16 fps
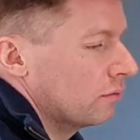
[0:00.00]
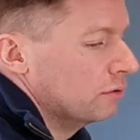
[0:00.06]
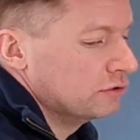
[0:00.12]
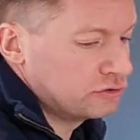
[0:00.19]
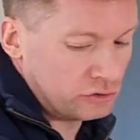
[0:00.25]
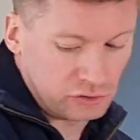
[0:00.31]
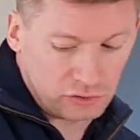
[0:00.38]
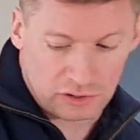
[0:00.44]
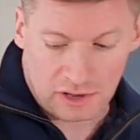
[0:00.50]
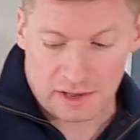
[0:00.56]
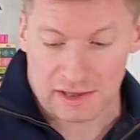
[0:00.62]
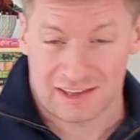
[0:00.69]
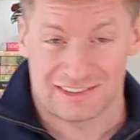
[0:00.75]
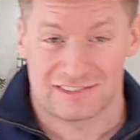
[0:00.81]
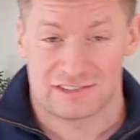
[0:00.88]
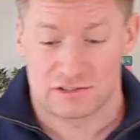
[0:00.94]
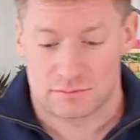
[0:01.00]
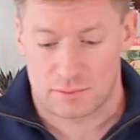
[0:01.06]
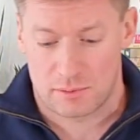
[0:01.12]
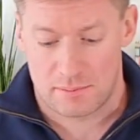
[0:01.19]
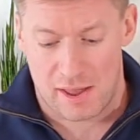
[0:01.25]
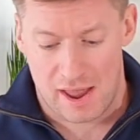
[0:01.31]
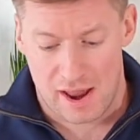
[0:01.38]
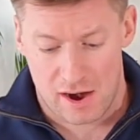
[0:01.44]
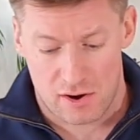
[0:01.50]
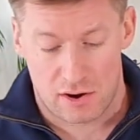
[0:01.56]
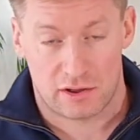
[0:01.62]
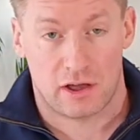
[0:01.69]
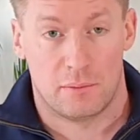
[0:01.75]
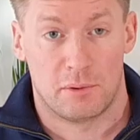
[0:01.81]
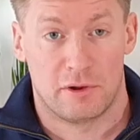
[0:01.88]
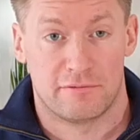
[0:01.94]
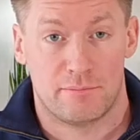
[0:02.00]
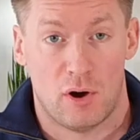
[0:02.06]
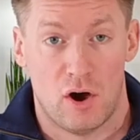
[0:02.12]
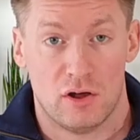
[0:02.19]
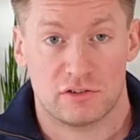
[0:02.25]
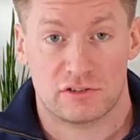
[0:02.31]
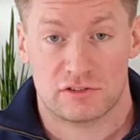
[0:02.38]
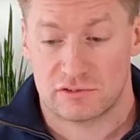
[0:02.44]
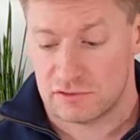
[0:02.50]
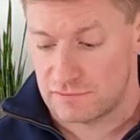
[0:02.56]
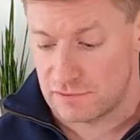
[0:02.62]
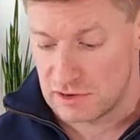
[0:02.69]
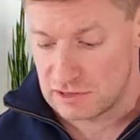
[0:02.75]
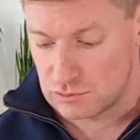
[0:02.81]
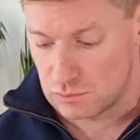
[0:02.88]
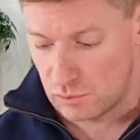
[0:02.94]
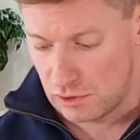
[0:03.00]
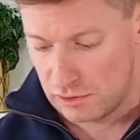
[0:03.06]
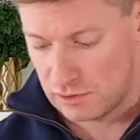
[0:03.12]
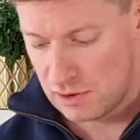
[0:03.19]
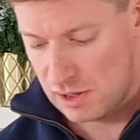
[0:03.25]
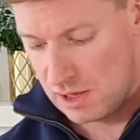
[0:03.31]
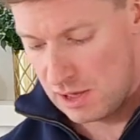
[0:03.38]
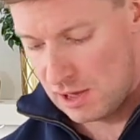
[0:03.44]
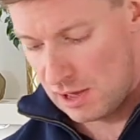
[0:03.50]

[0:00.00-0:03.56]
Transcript: I would do is just prepare a couple of pots for each one.